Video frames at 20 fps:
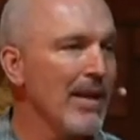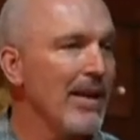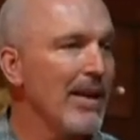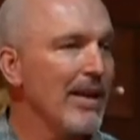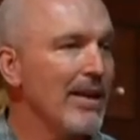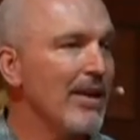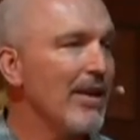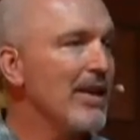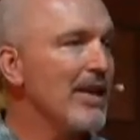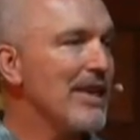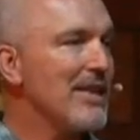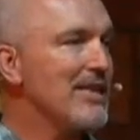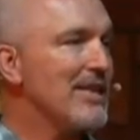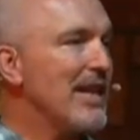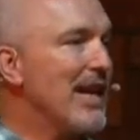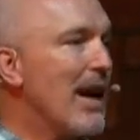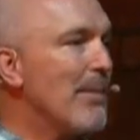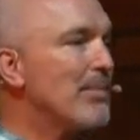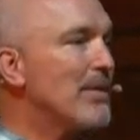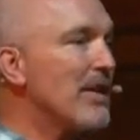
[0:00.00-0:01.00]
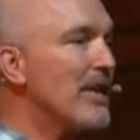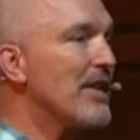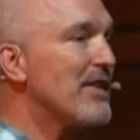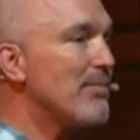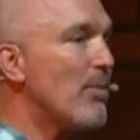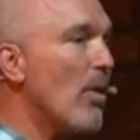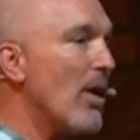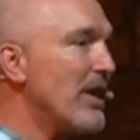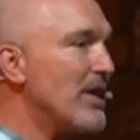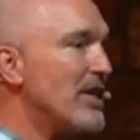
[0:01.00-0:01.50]
You're going to see up to this
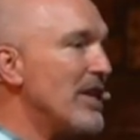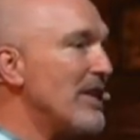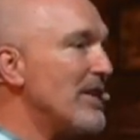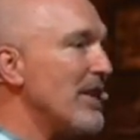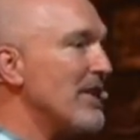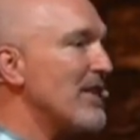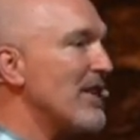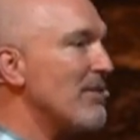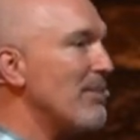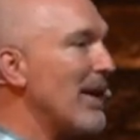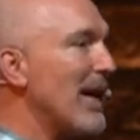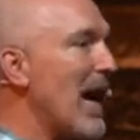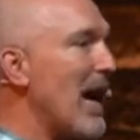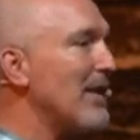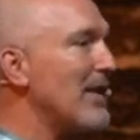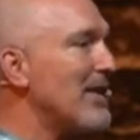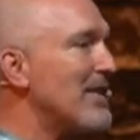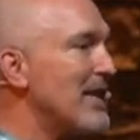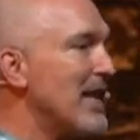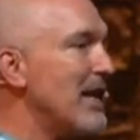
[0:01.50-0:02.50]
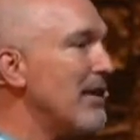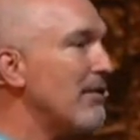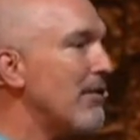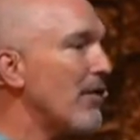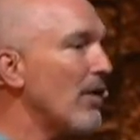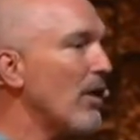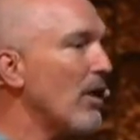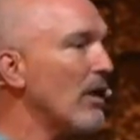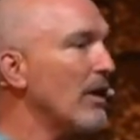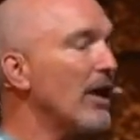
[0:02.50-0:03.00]
point, Jesus has been on the scene
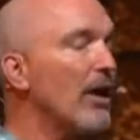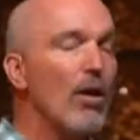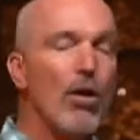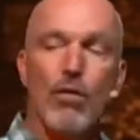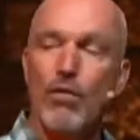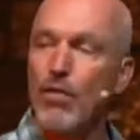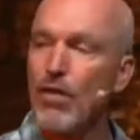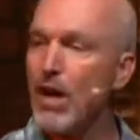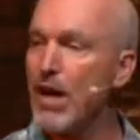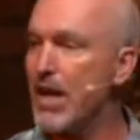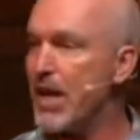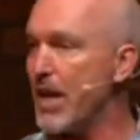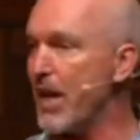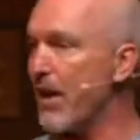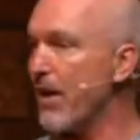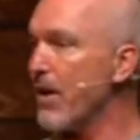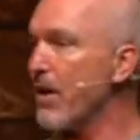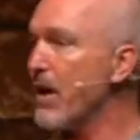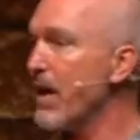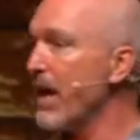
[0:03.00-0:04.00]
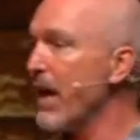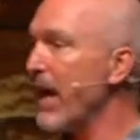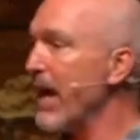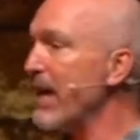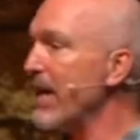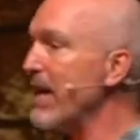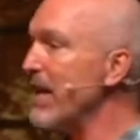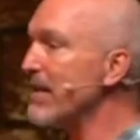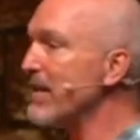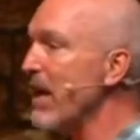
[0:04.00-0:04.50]
for a little over a year, and
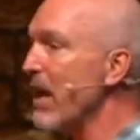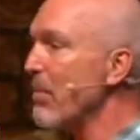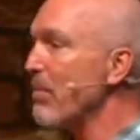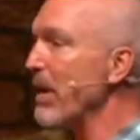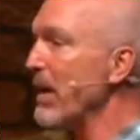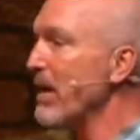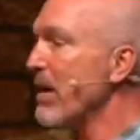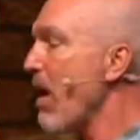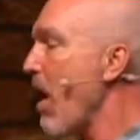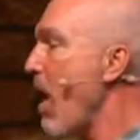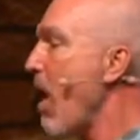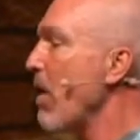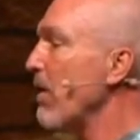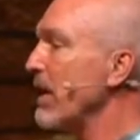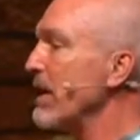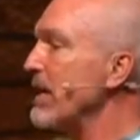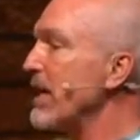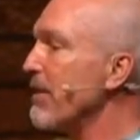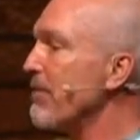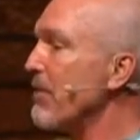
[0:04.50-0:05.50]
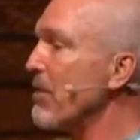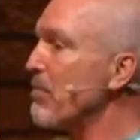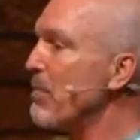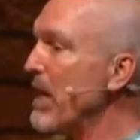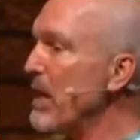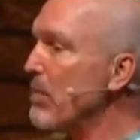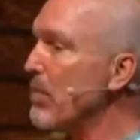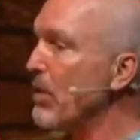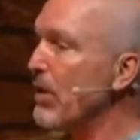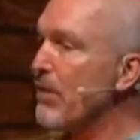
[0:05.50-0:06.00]
he's been calling different
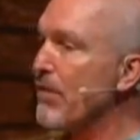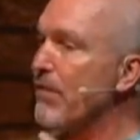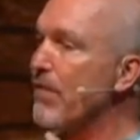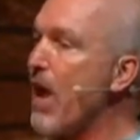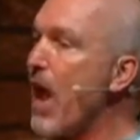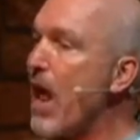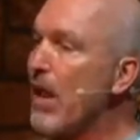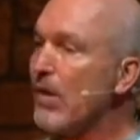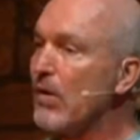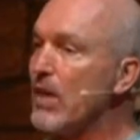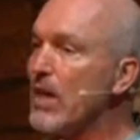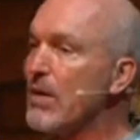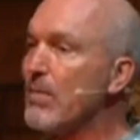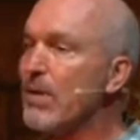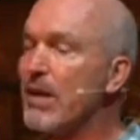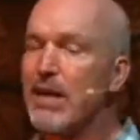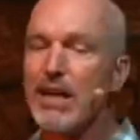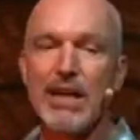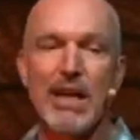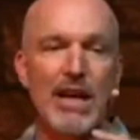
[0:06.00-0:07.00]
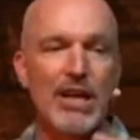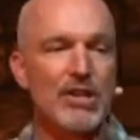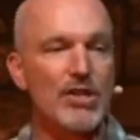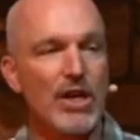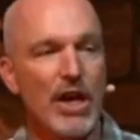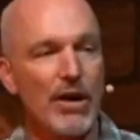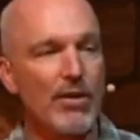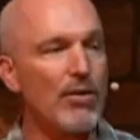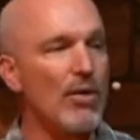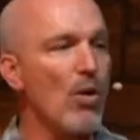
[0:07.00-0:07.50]
people to follow him in a
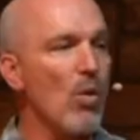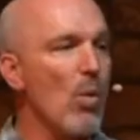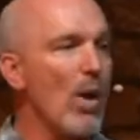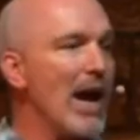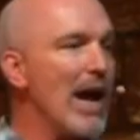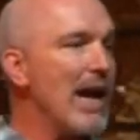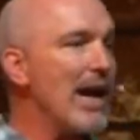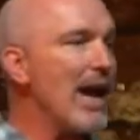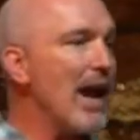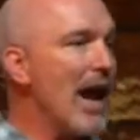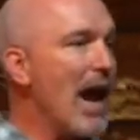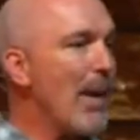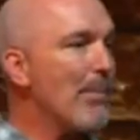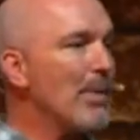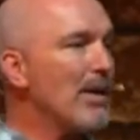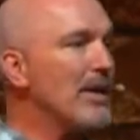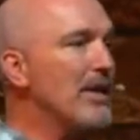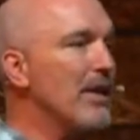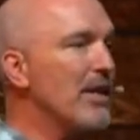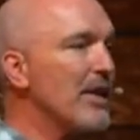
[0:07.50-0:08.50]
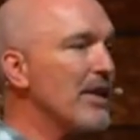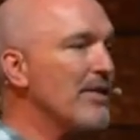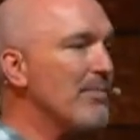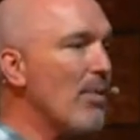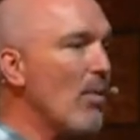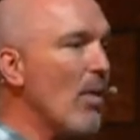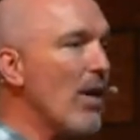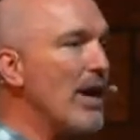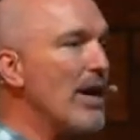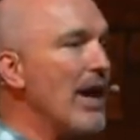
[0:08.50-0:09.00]
general way up until this
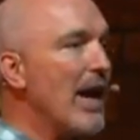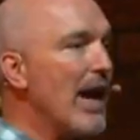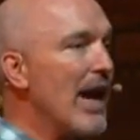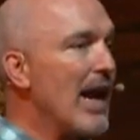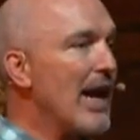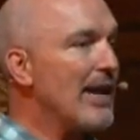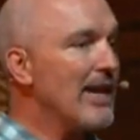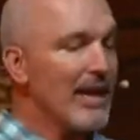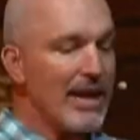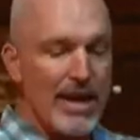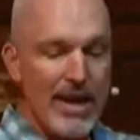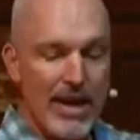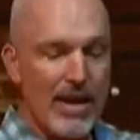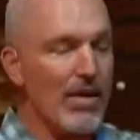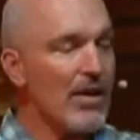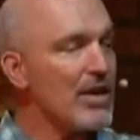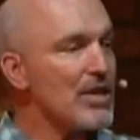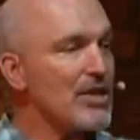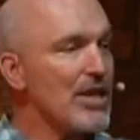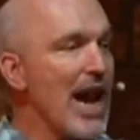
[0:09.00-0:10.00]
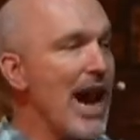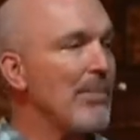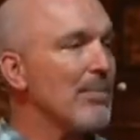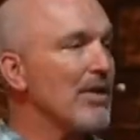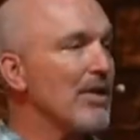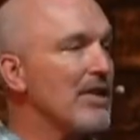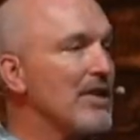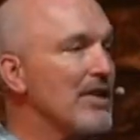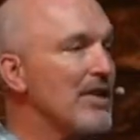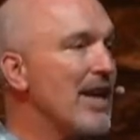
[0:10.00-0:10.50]
point. And here in
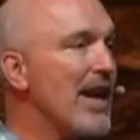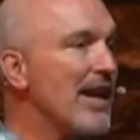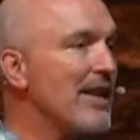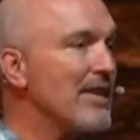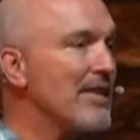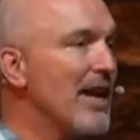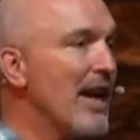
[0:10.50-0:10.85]
chapter 6,